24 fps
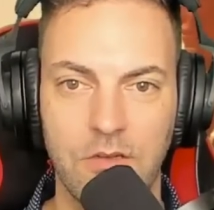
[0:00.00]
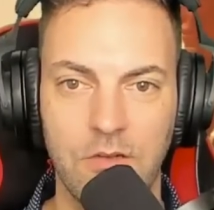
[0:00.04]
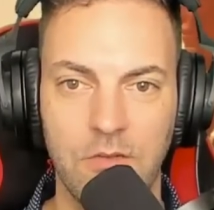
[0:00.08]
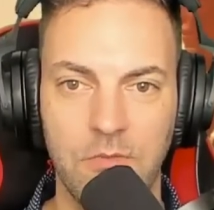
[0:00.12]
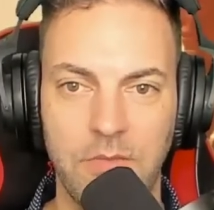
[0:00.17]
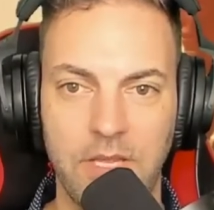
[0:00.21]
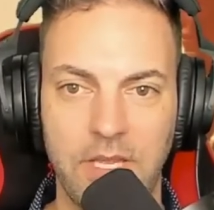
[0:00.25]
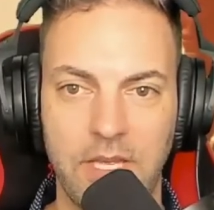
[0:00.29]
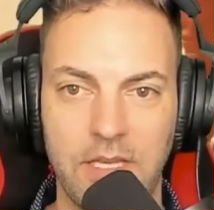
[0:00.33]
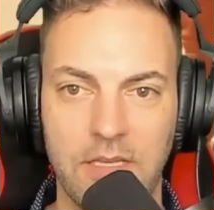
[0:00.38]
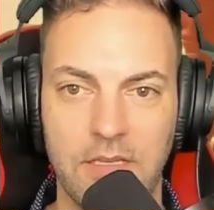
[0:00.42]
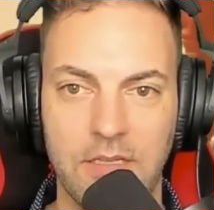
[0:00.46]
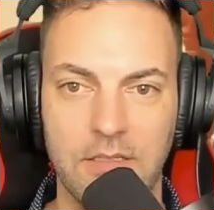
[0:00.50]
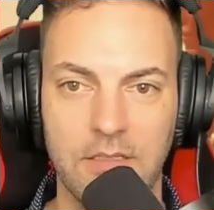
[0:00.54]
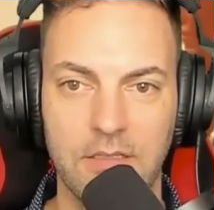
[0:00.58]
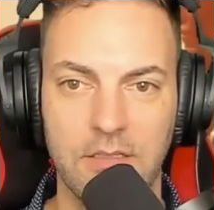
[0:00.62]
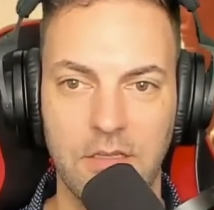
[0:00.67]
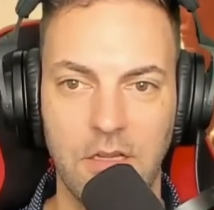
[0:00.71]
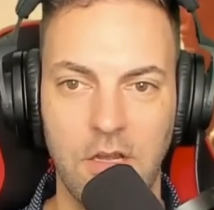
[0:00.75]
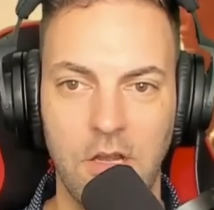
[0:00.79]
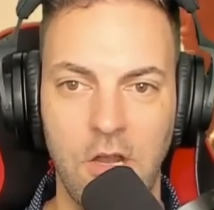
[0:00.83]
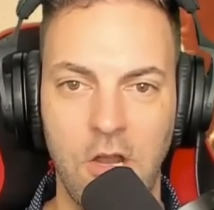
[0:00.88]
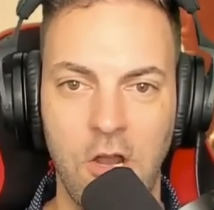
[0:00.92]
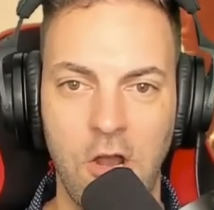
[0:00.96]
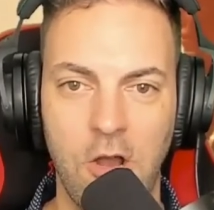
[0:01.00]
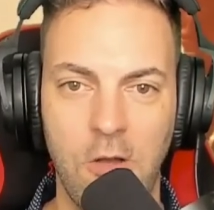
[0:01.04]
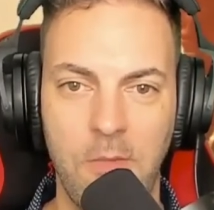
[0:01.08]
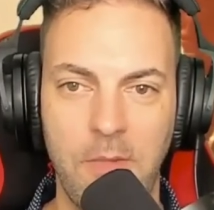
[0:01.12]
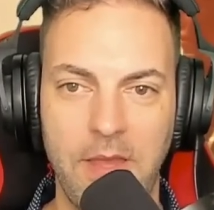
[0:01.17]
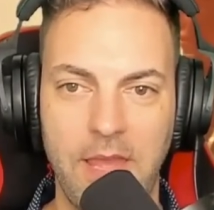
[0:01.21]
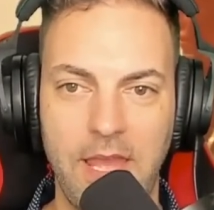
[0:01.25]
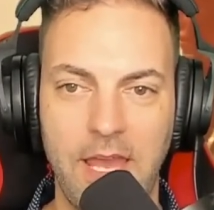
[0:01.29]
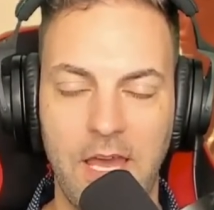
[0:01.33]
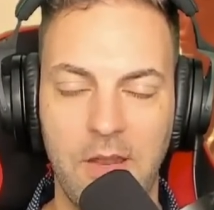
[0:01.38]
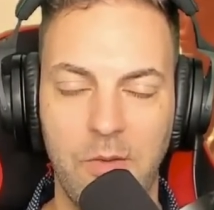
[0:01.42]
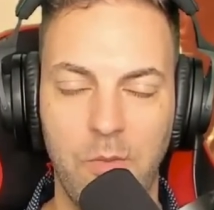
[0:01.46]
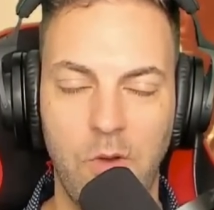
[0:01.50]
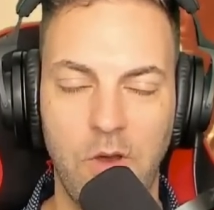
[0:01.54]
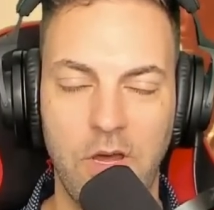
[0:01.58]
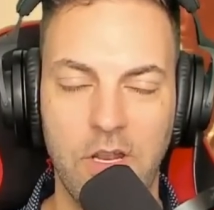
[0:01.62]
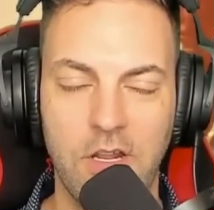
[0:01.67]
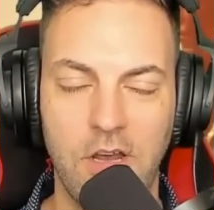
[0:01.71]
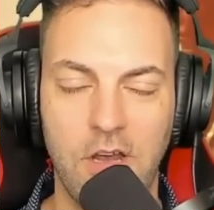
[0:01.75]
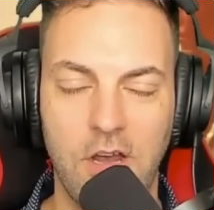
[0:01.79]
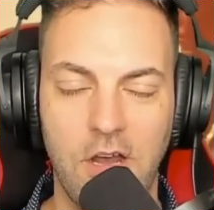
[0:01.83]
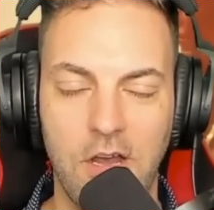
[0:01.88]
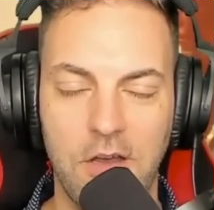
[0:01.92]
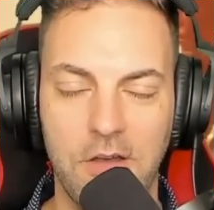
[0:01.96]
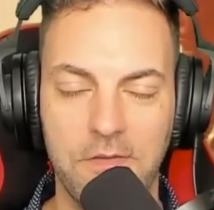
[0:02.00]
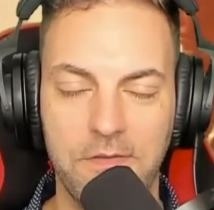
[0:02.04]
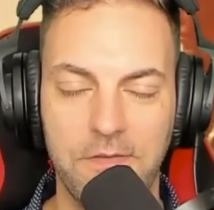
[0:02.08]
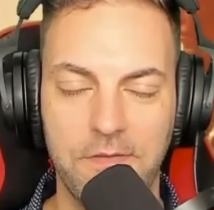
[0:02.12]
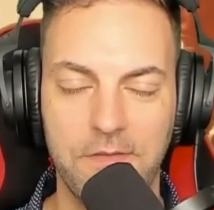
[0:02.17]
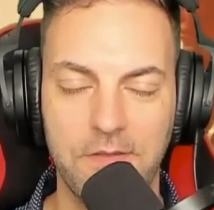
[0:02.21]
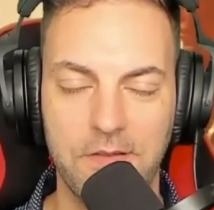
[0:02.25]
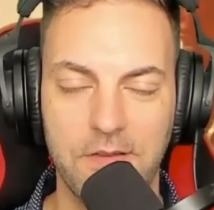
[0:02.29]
man. Oh man, one off.